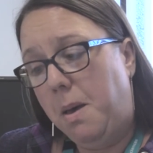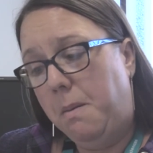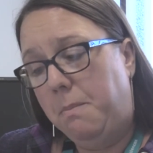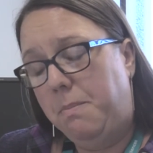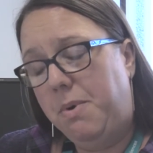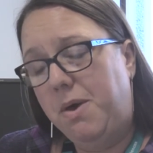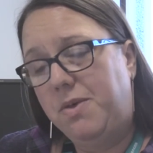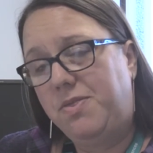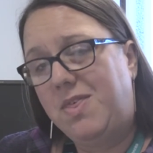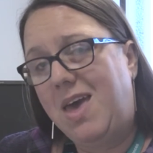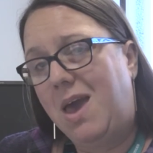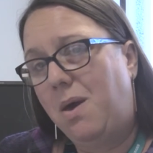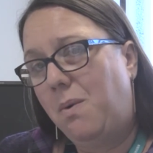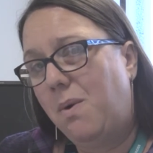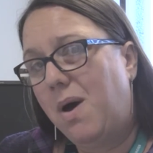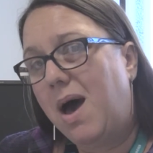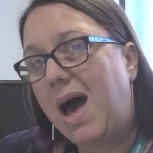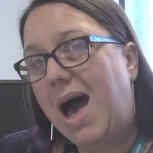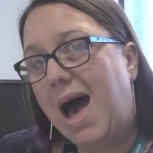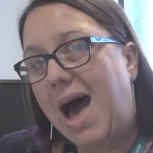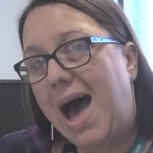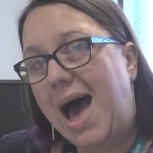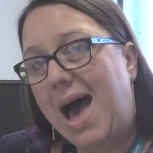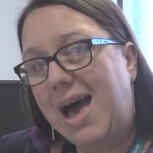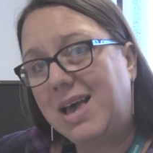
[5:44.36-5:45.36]
But they
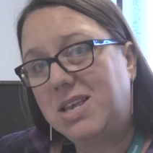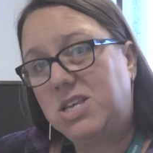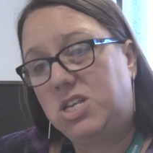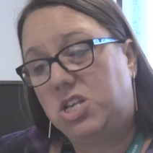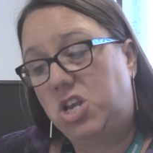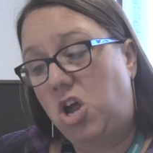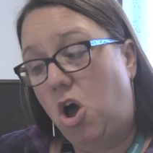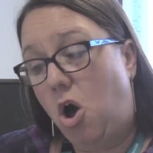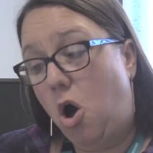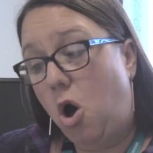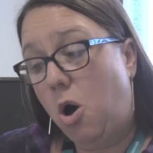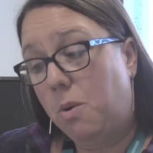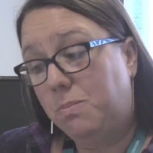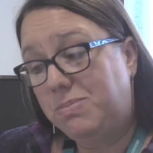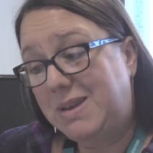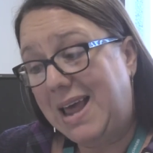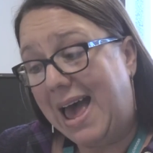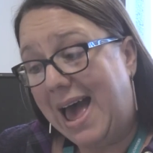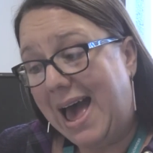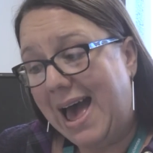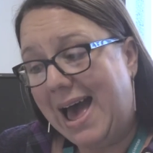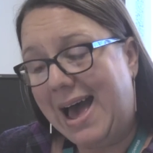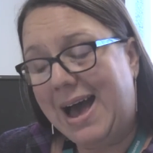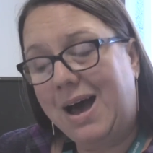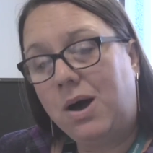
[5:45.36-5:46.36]
were asked to opt
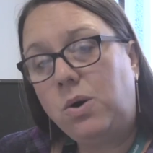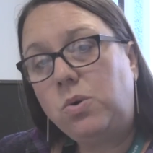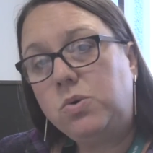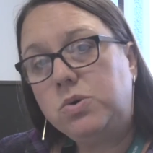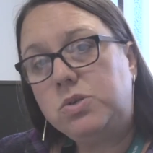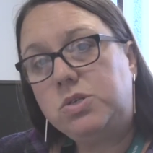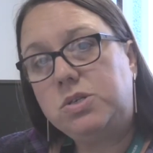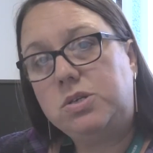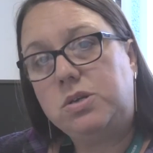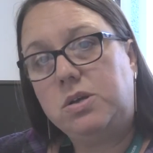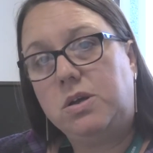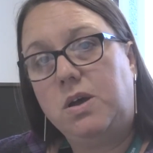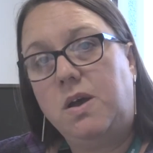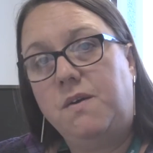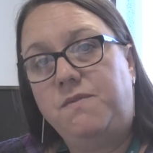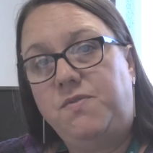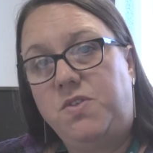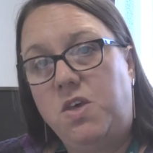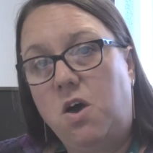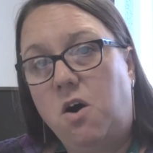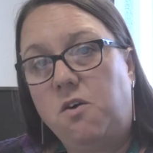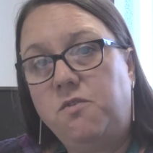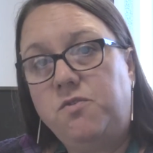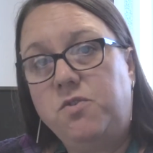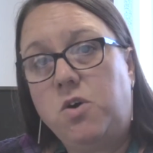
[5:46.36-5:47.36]
out of
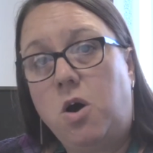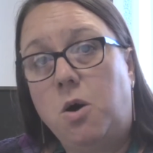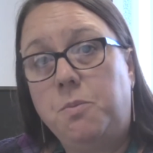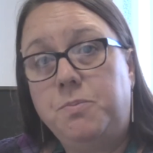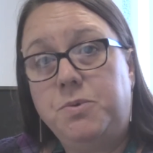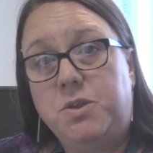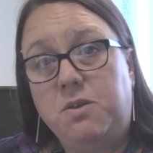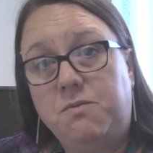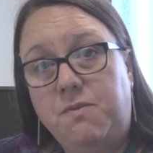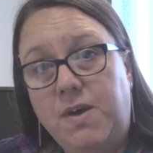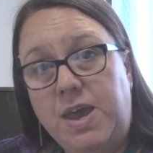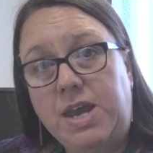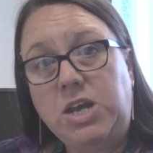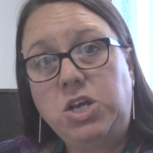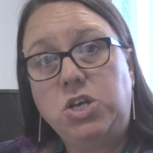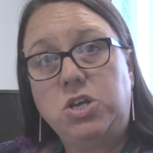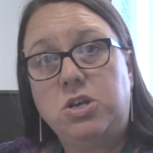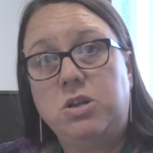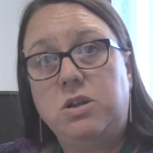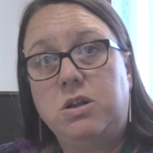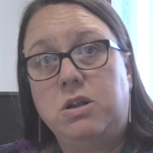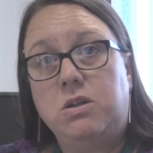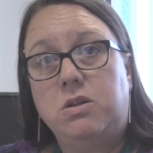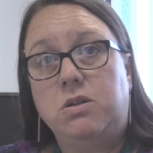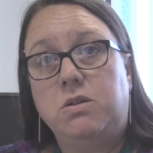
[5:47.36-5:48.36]
the
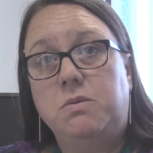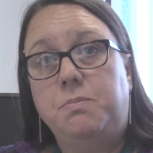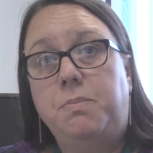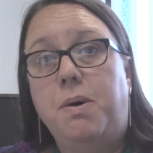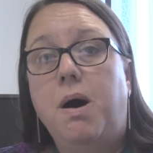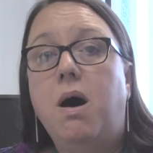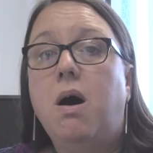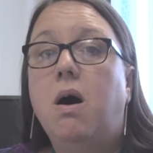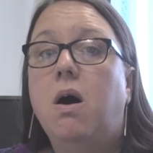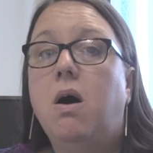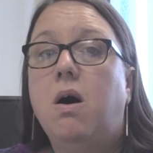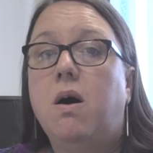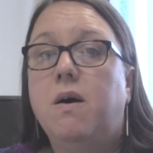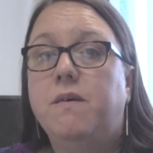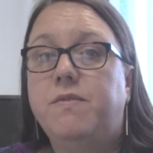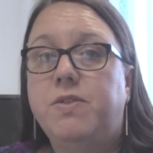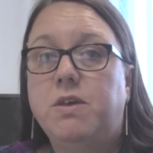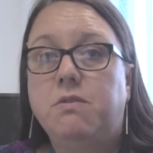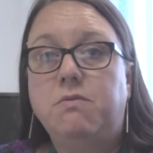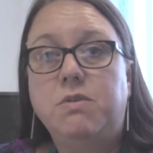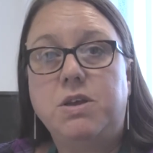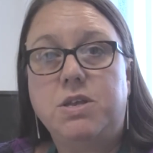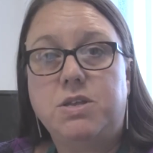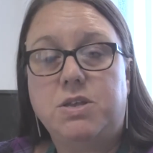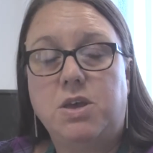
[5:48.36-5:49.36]
observational part of
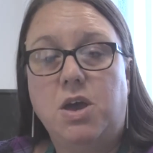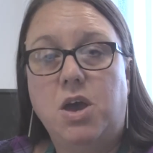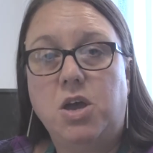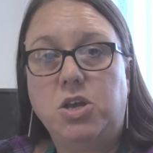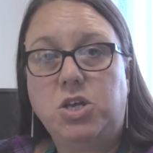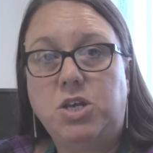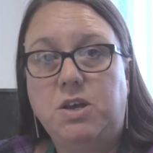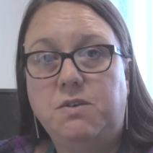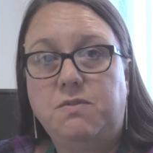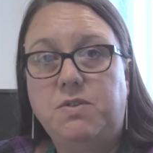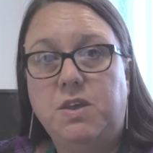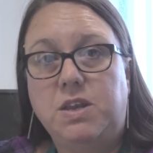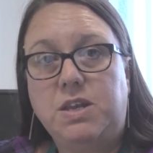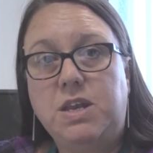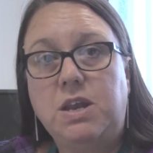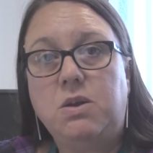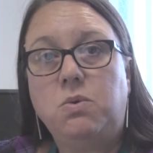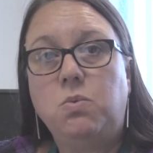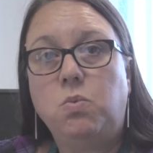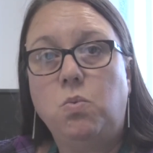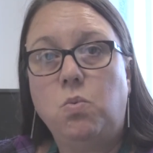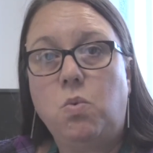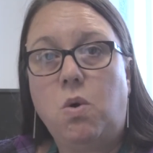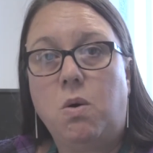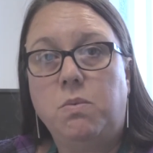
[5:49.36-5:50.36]
the research if they
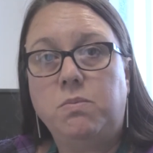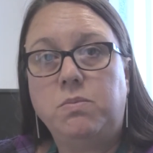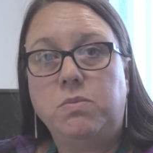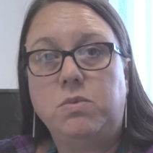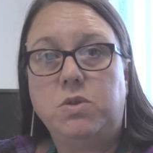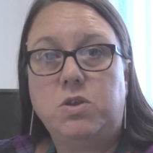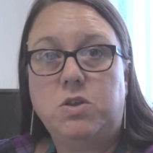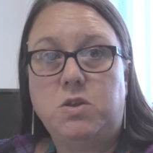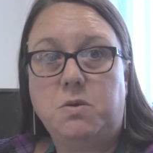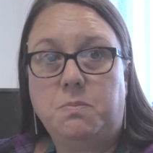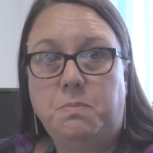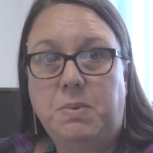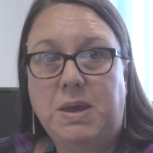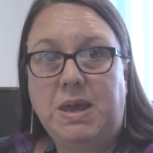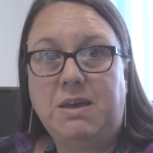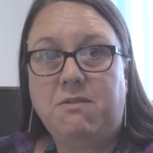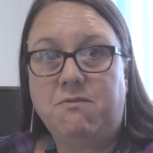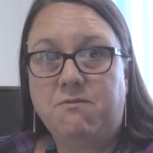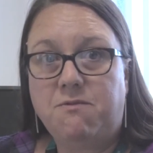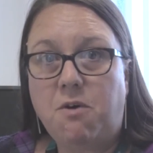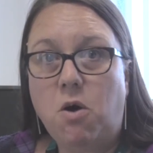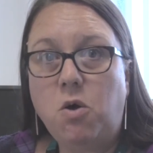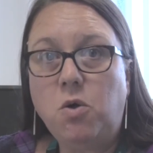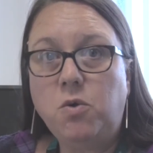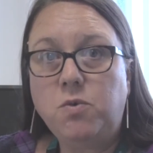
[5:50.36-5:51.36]
didn't want to be
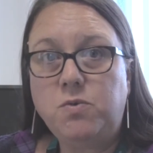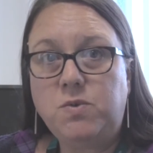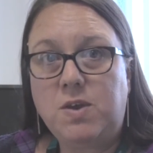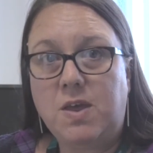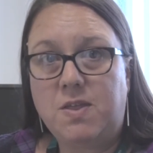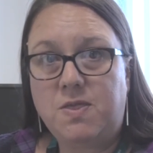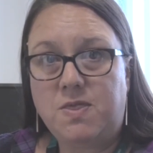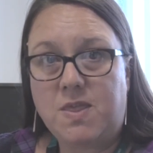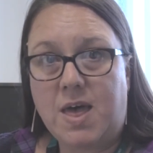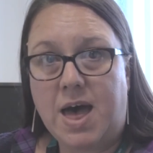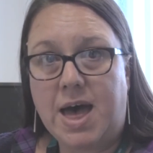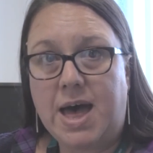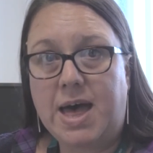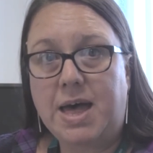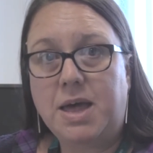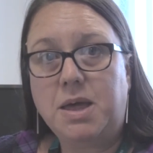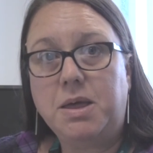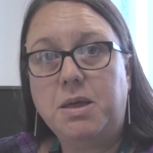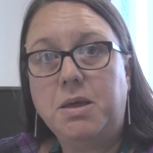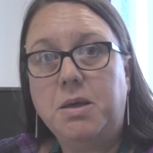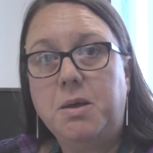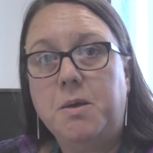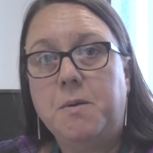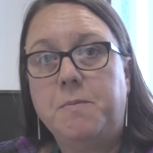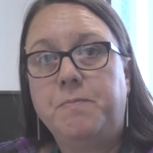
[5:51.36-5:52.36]
involved in
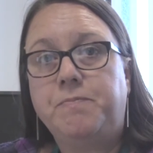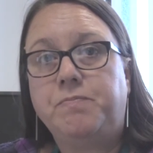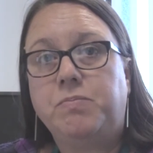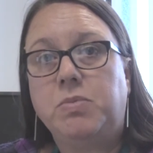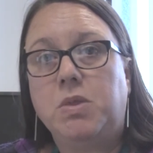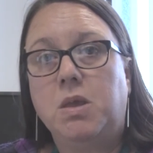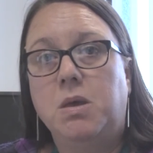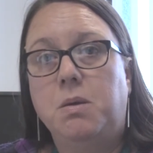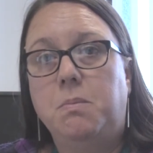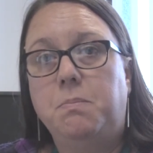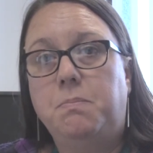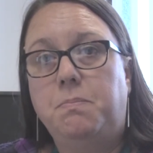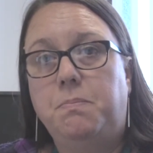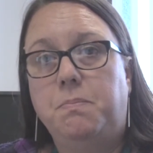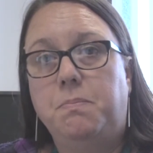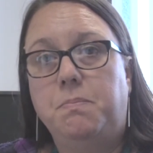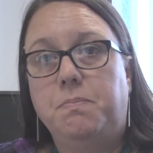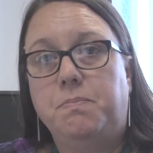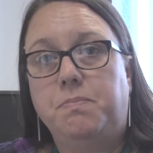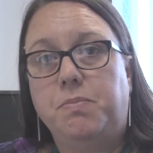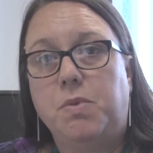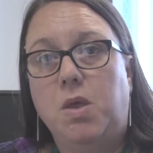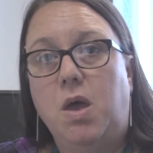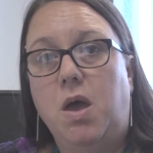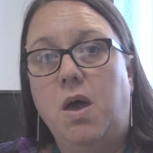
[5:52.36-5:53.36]
that.
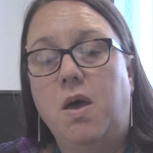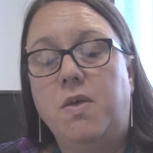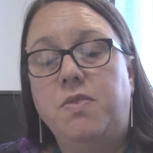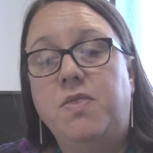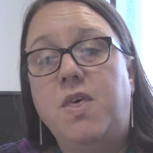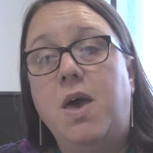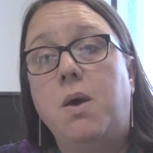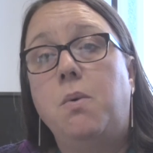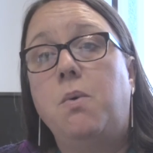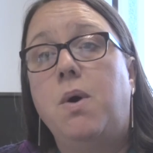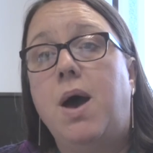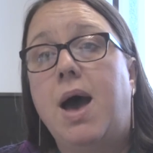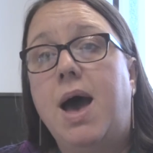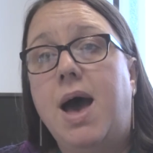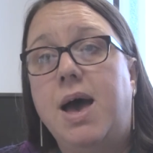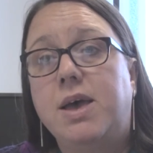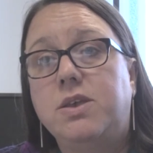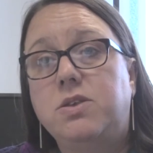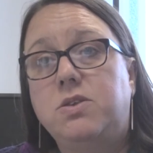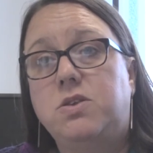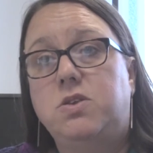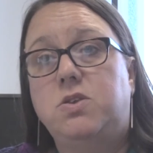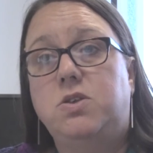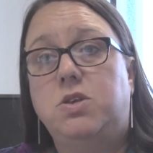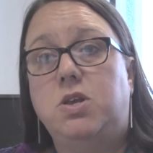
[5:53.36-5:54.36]
And they were
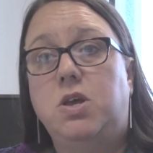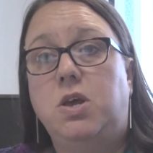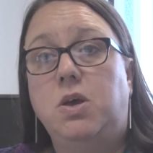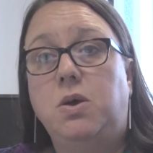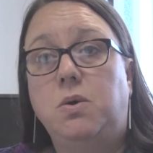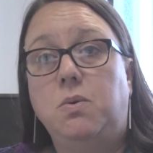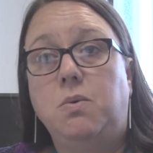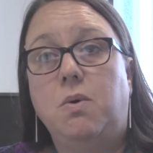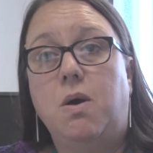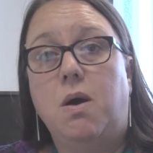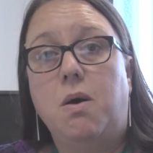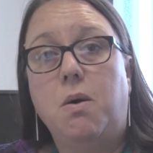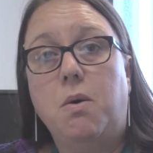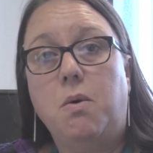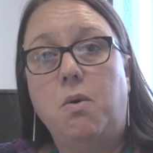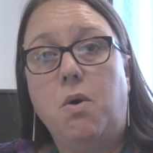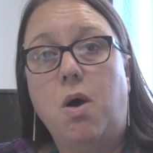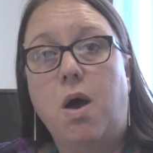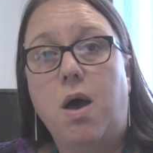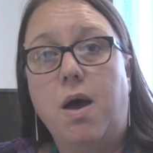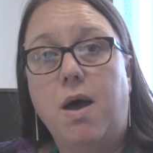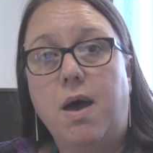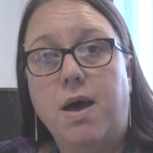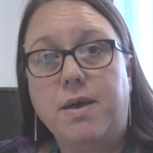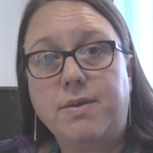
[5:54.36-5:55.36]
asked to
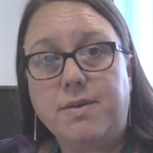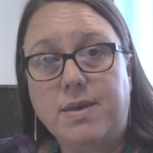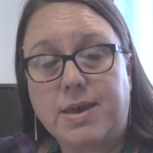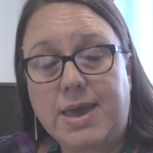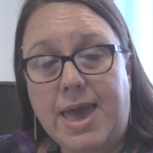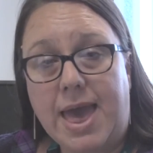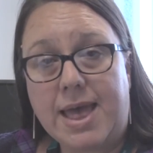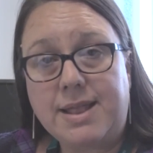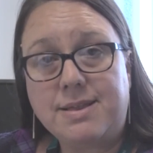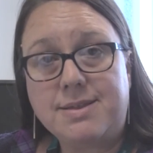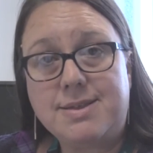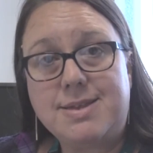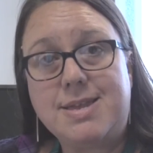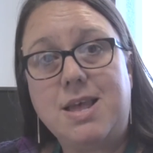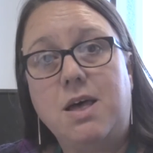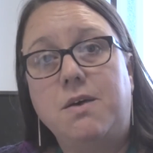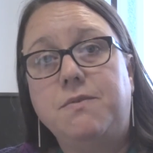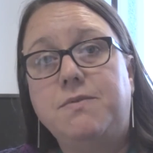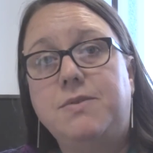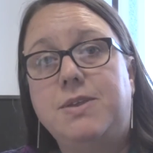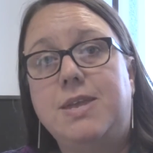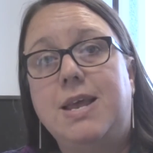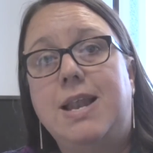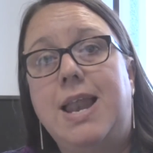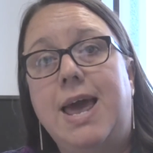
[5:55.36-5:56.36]
again
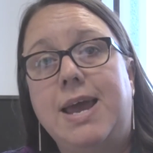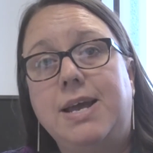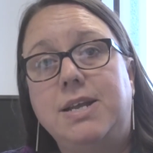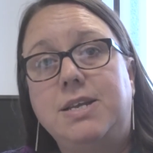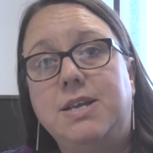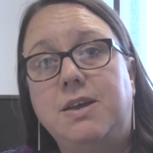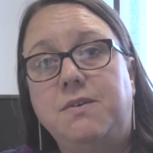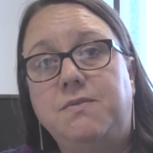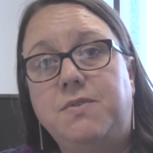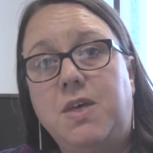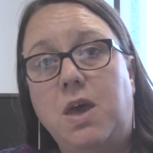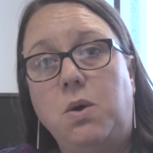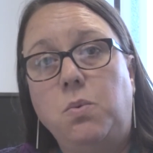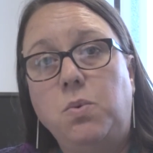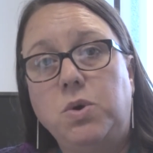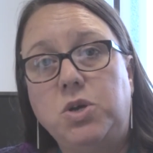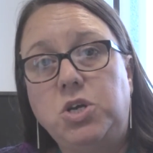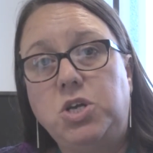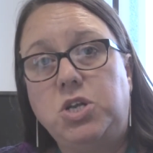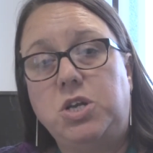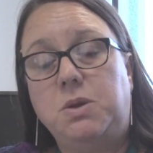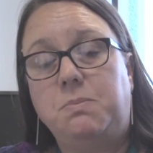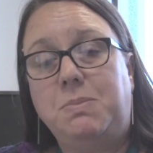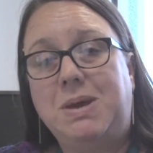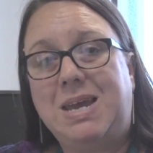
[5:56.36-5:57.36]
self select if they
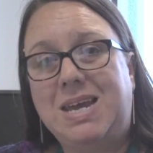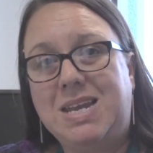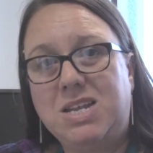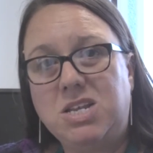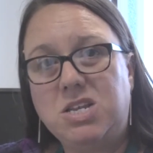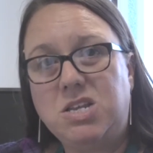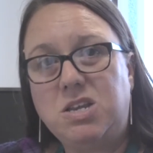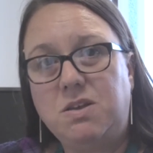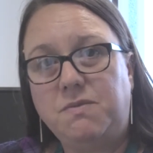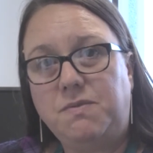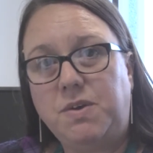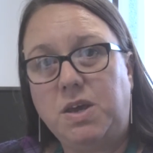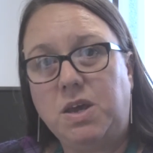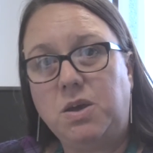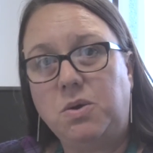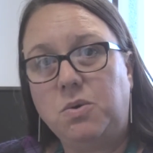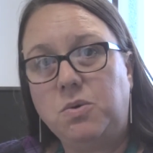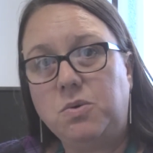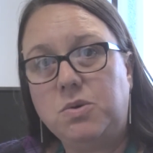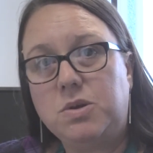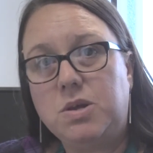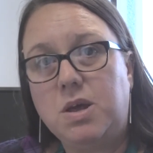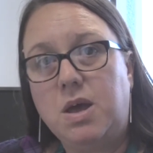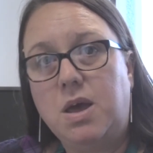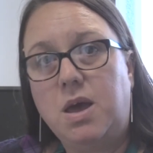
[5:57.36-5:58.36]
wish to be
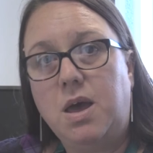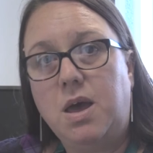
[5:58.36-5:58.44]
interviewed.